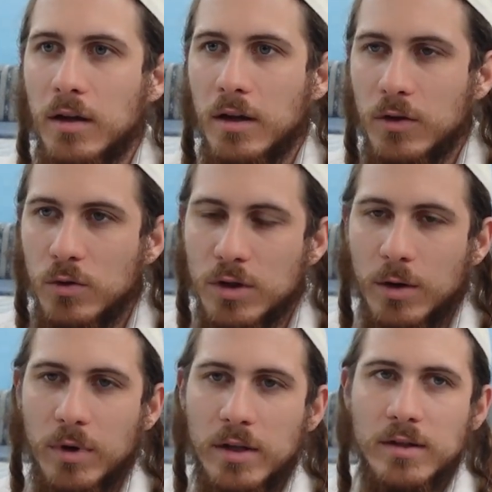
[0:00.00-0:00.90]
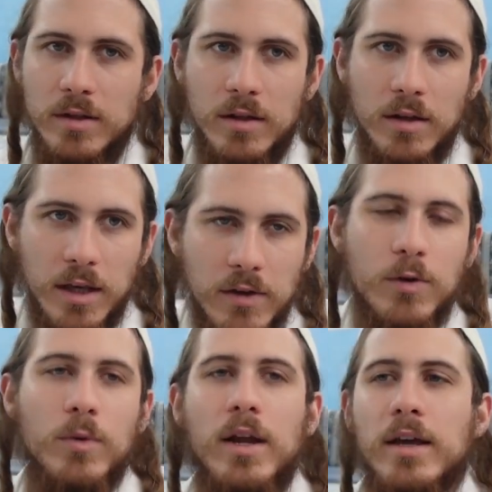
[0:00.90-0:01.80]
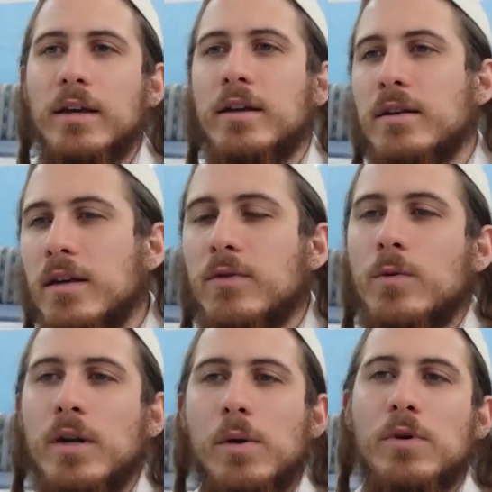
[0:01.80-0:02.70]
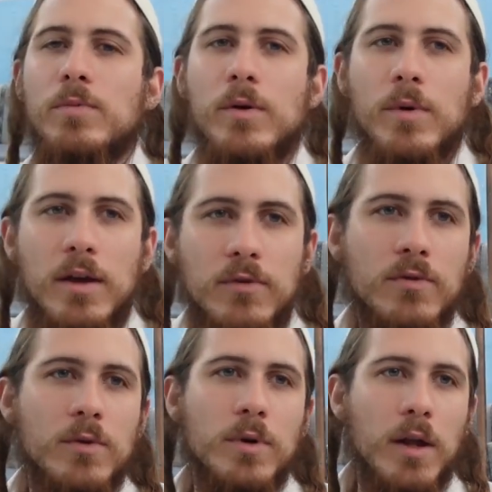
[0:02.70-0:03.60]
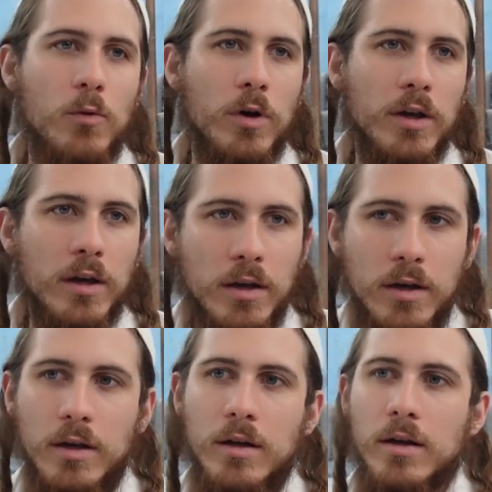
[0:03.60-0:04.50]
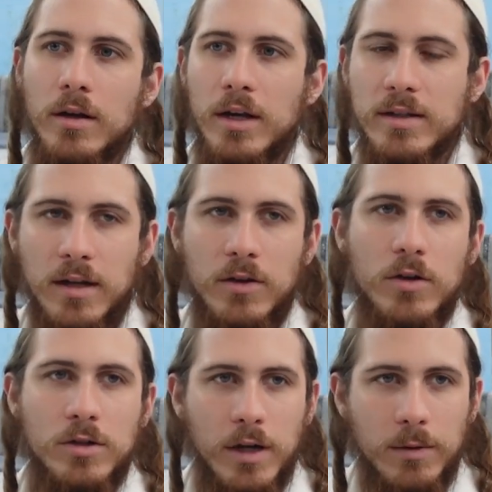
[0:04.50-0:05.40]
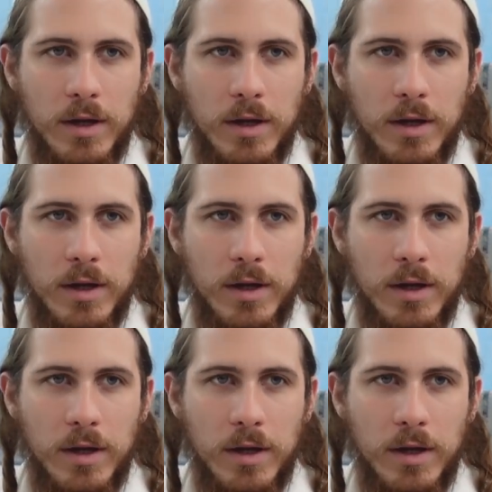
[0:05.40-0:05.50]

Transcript: Kedusha means even when I eat, even when I'm with my wife, even when I'm working, it's kadosh.